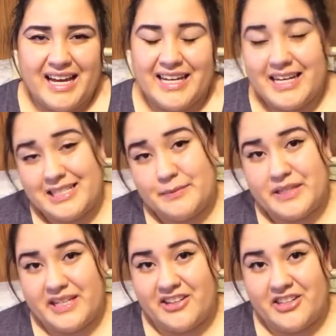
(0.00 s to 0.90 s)
it ends up
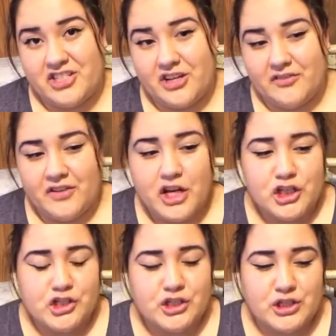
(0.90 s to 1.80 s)
sitting on the shelf.
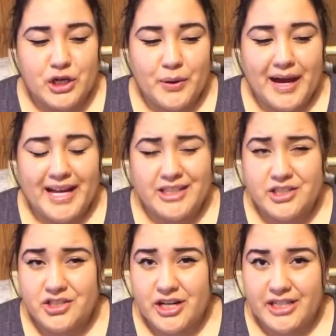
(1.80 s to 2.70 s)
So I
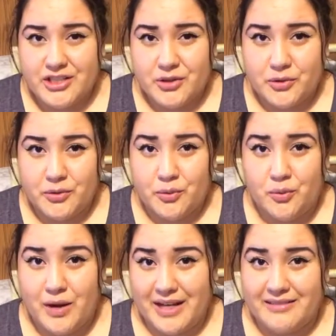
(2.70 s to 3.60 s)
just try to,
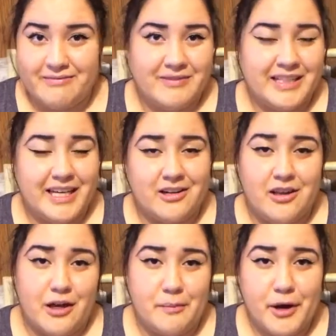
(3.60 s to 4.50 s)
one, get a
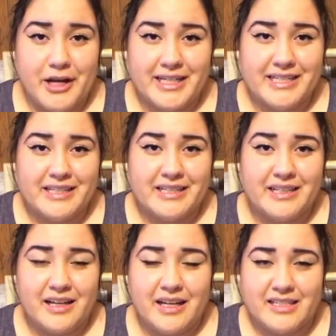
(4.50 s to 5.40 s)
lot of bargained
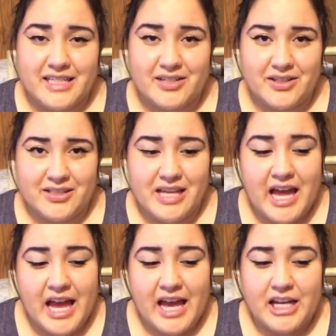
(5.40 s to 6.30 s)
deals
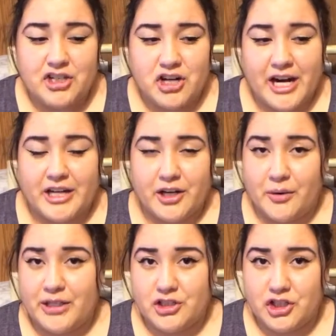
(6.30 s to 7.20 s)
and try to go
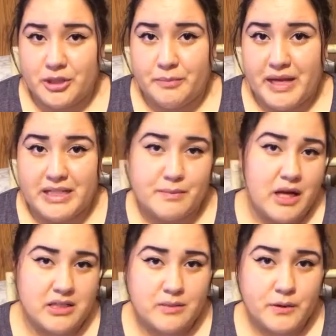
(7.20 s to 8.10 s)
as cheap as
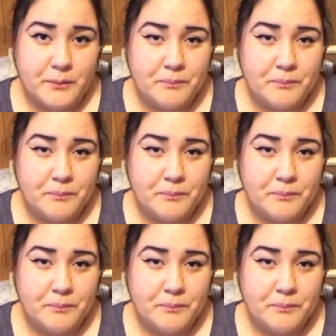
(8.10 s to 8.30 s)
possible.